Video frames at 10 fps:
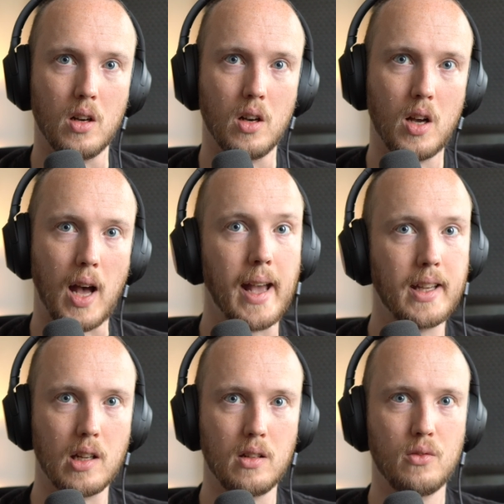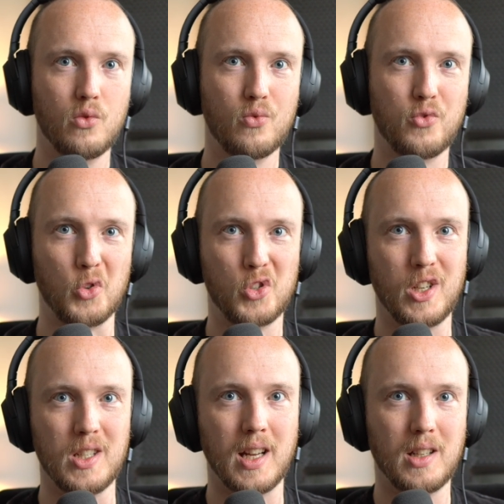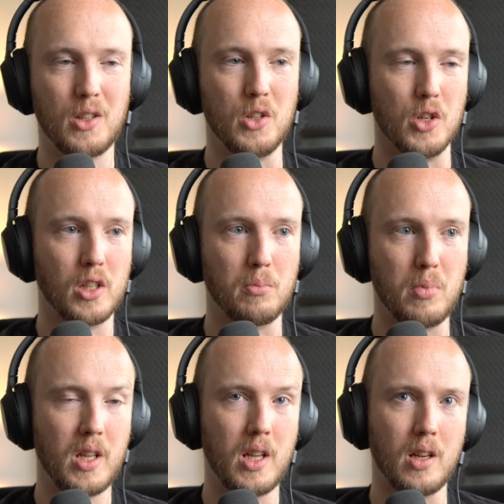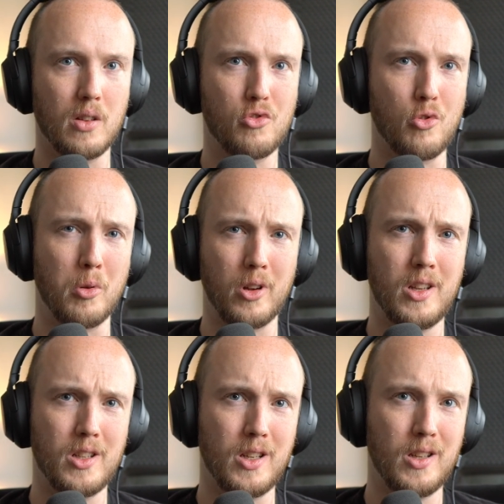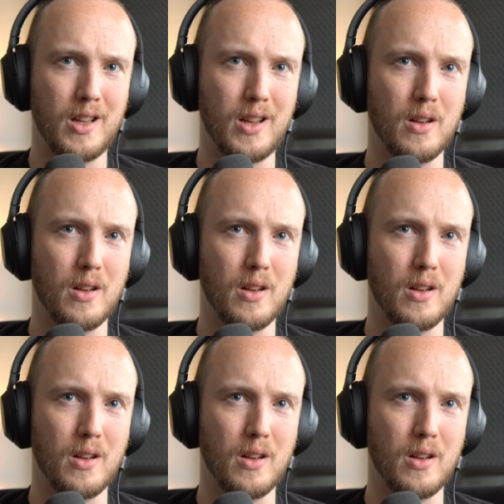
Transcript: I can foresee that not being super easy,